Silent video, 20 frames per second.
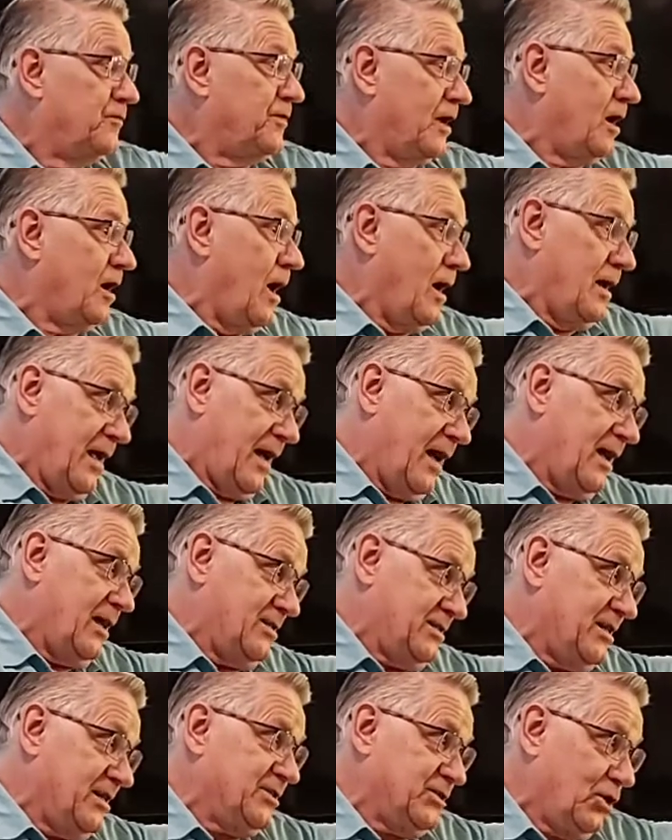that God had a
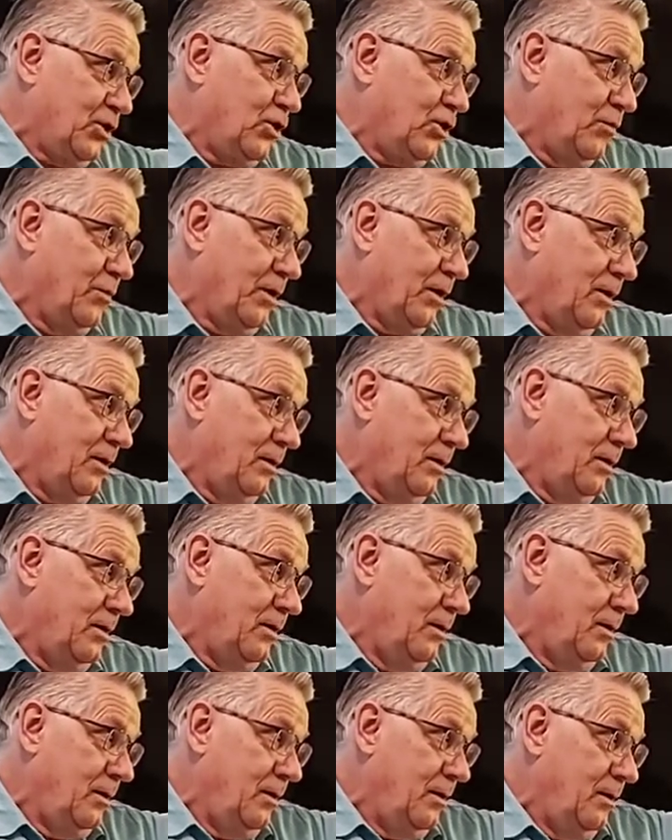sense of humor
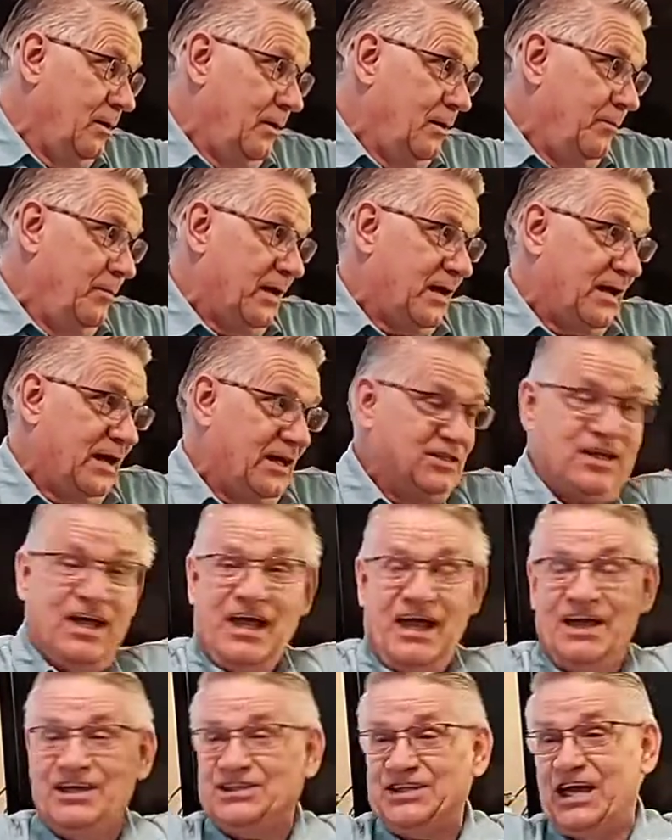because
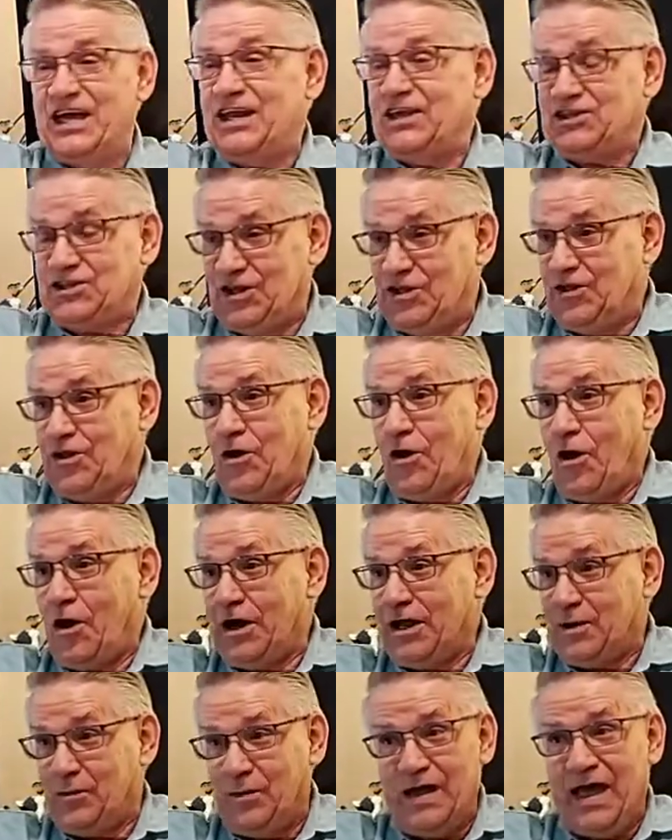he sent us to the
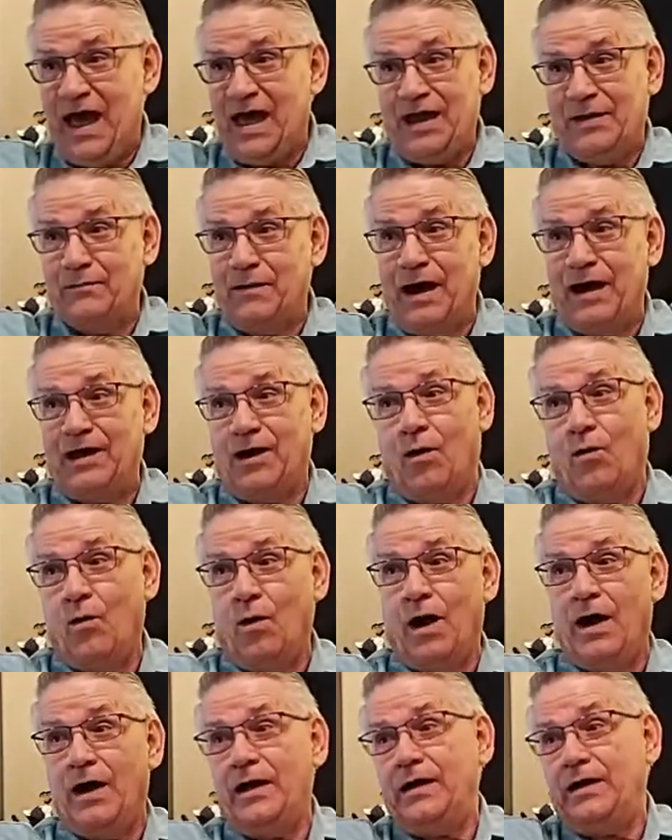Arctic. We had in mind
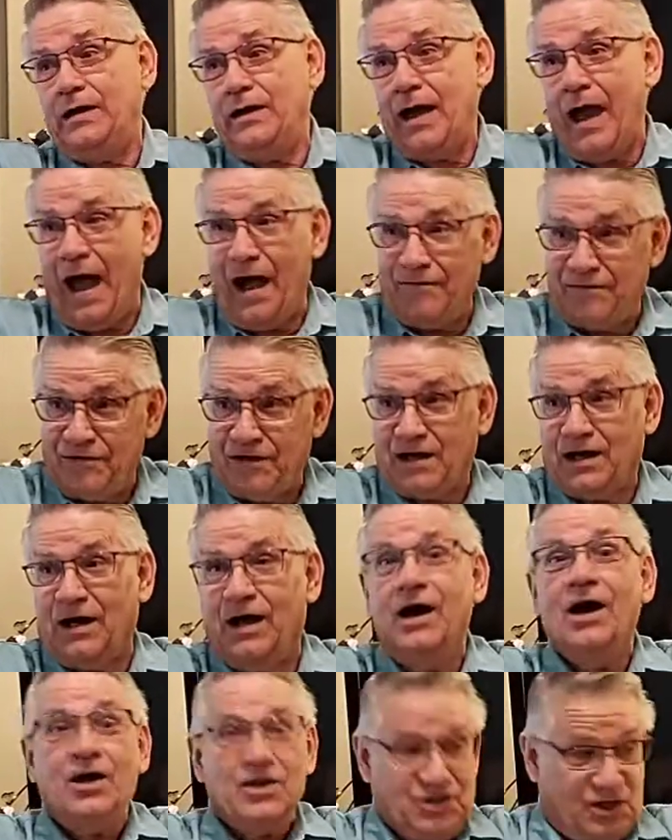Hawaii, Africa,
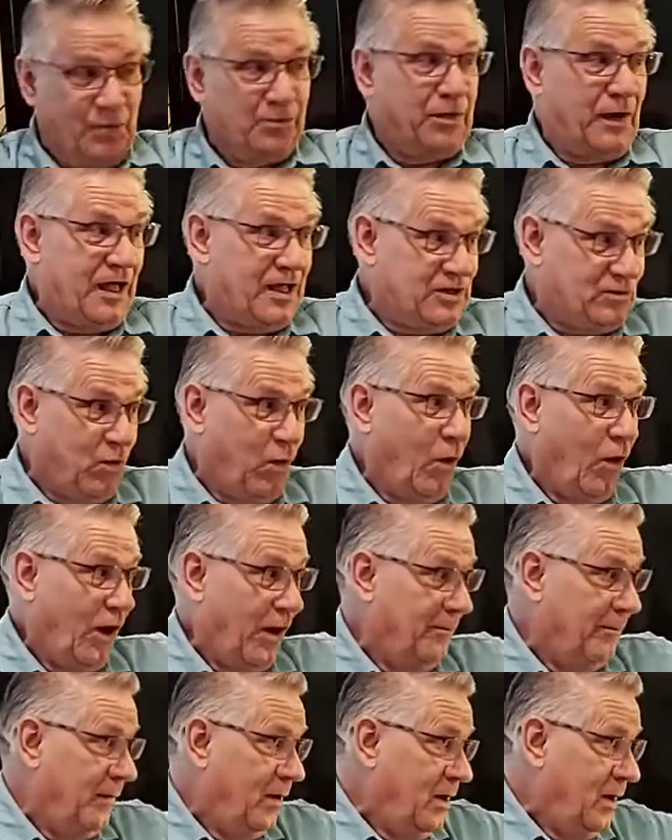someplace
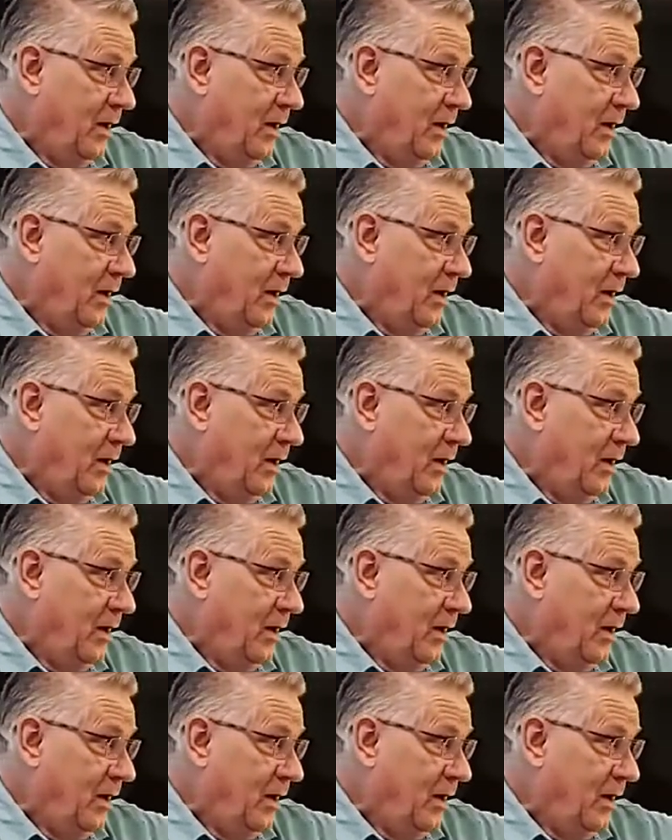warm.